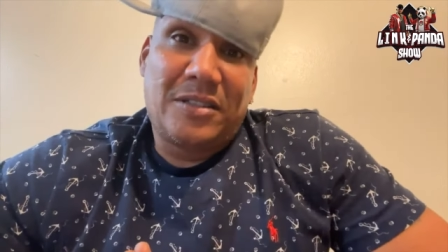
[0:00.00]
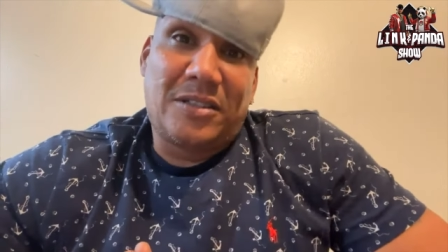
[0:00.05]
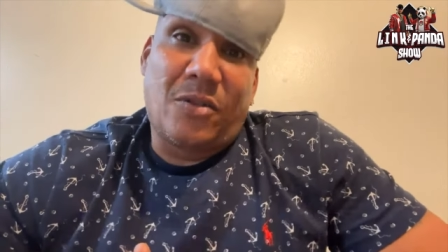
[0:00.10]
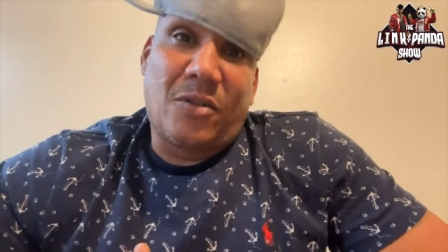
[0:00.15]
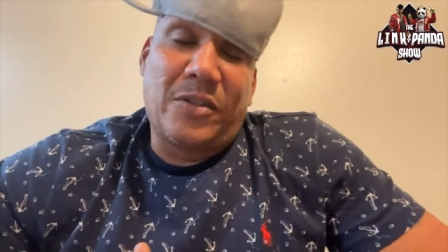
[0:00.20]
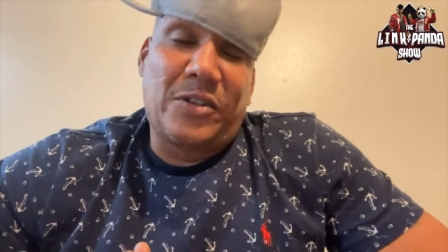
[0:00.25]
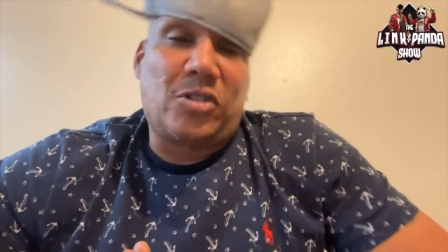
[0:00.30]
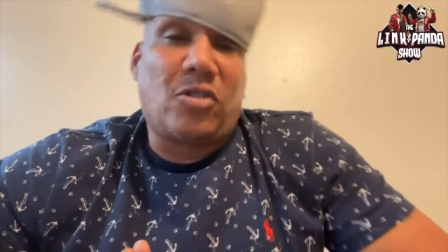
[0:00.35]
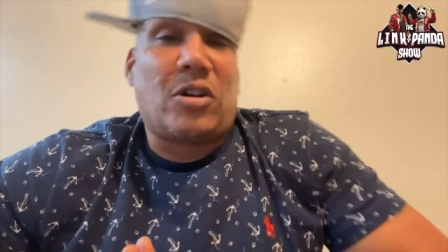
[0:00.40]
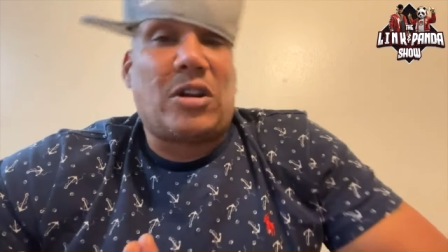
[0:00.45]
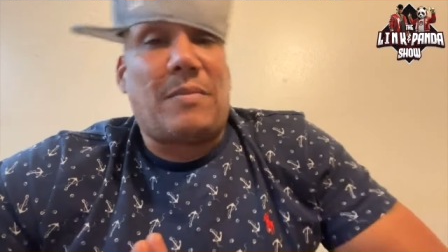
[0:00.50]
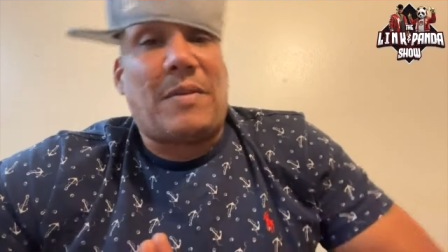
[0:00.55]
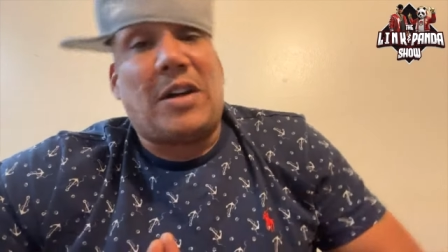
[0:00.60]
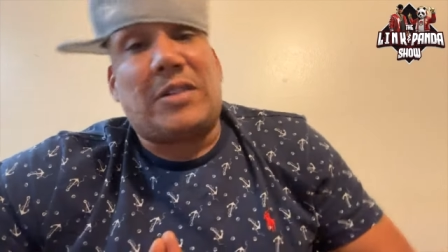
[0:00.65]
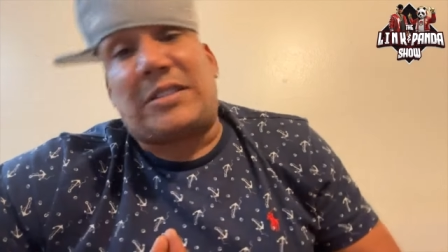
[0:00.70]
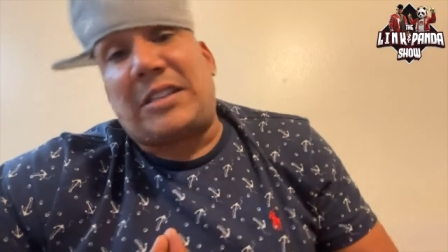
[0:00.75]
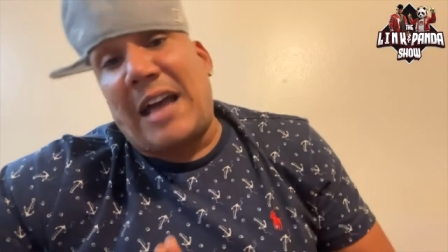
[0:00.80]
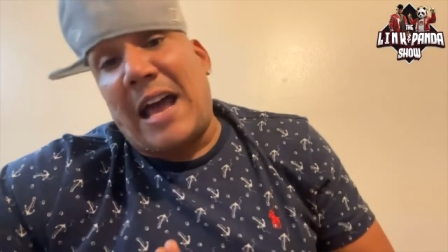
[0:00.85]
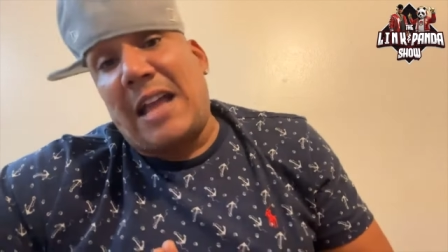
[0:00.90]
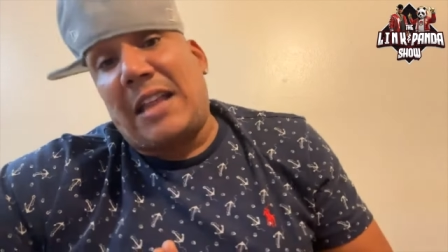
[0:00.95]
So we're talking
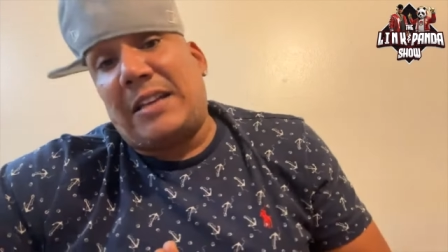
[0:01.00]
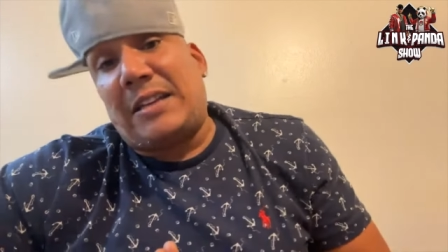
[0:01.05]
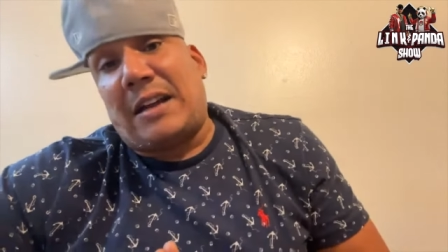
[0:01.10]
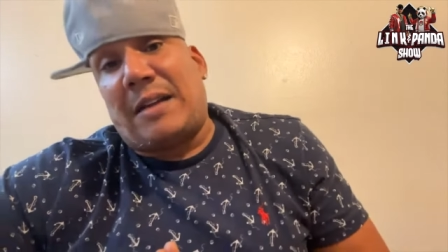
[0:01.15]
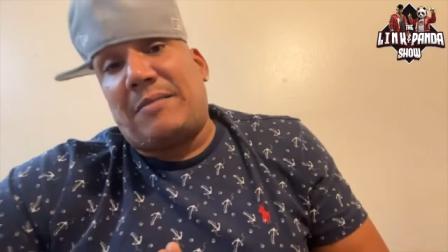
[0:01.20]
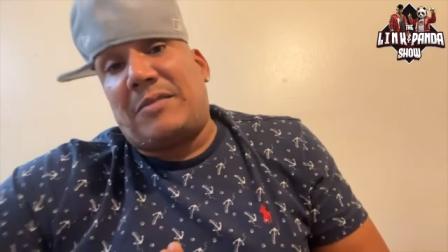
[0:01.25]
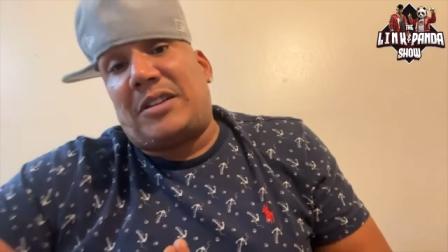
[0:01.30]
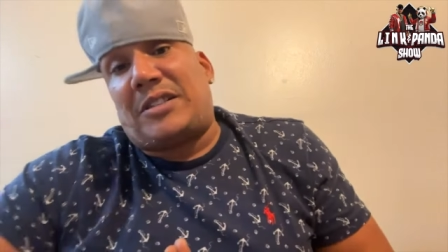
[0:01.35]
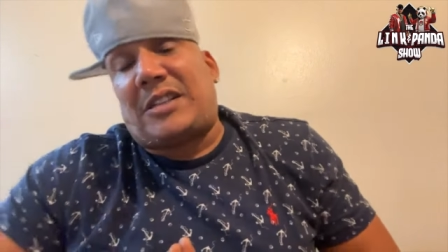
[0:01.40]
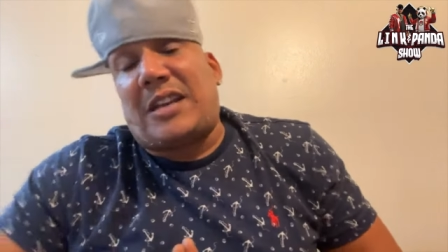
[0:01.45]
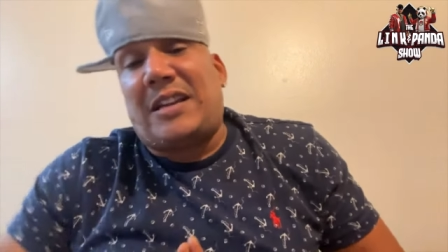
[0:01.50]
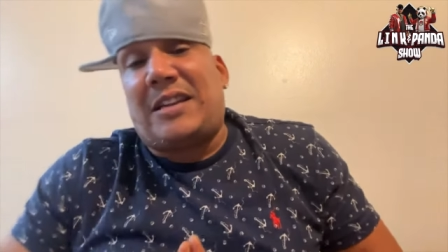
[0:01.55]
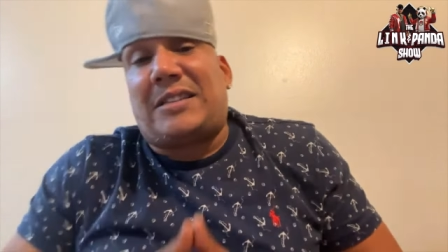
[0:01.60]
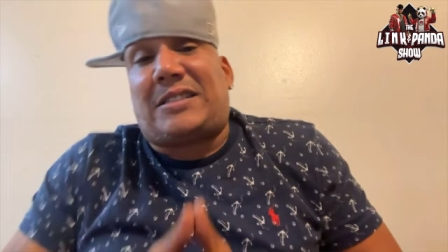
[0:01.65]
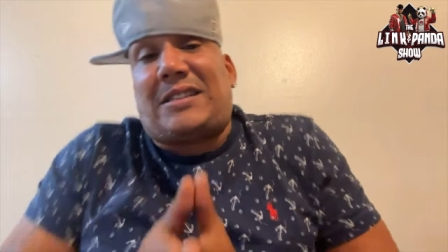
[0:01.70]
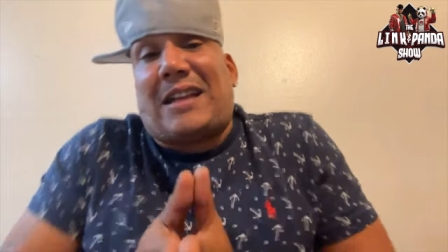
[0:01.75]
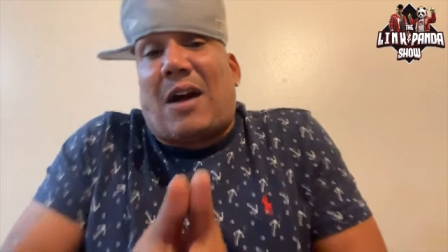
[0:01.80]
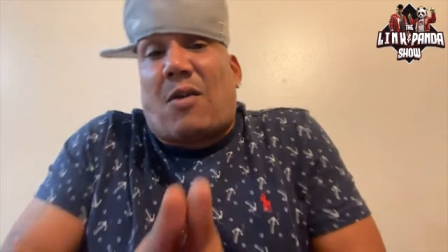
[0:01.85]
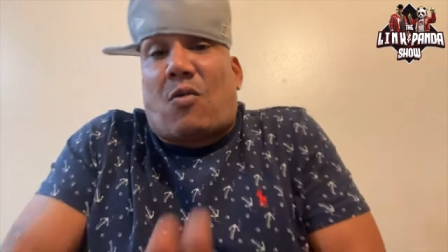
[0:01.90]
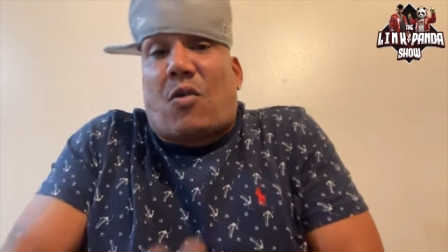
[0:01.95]
about talent. I'm just saying
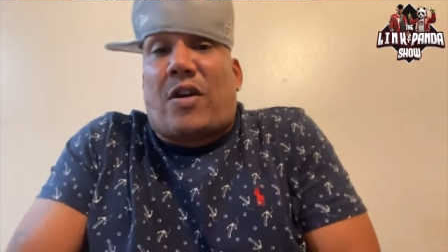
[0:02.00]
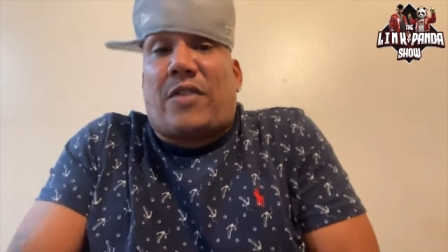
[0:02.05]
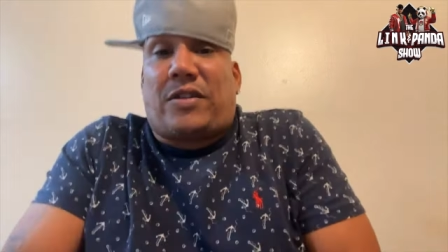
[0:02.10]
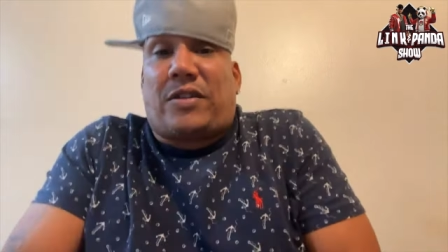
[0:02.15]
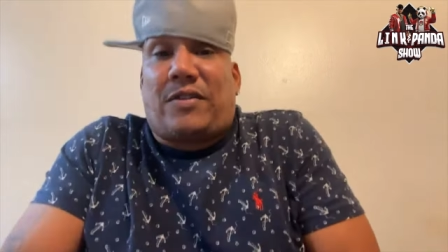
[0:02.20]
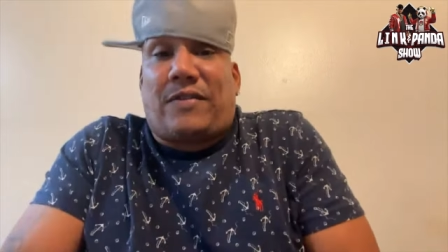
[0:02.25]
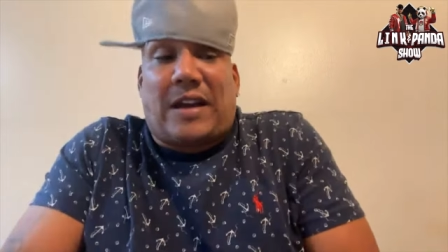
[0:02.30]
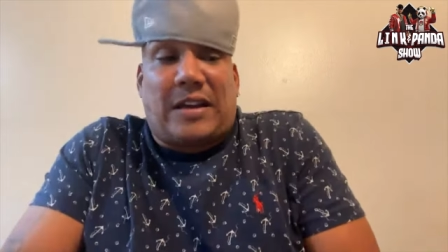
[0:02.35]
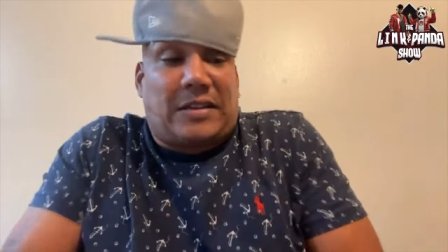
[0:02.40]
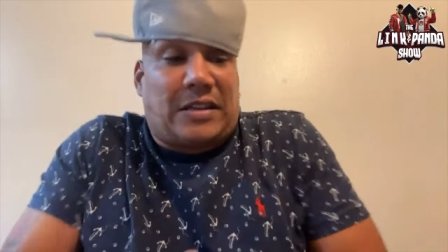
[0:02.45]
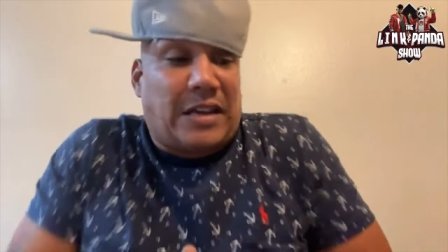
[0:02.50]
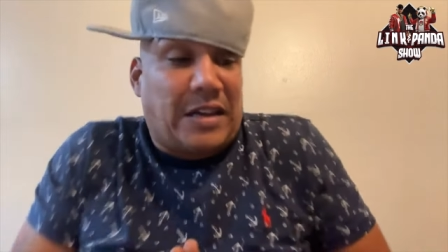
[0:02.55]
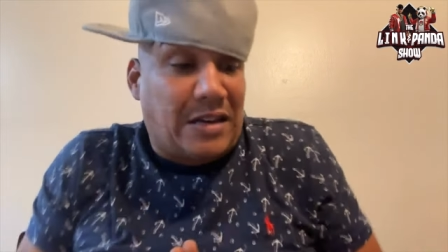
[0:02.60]
it's not worthy right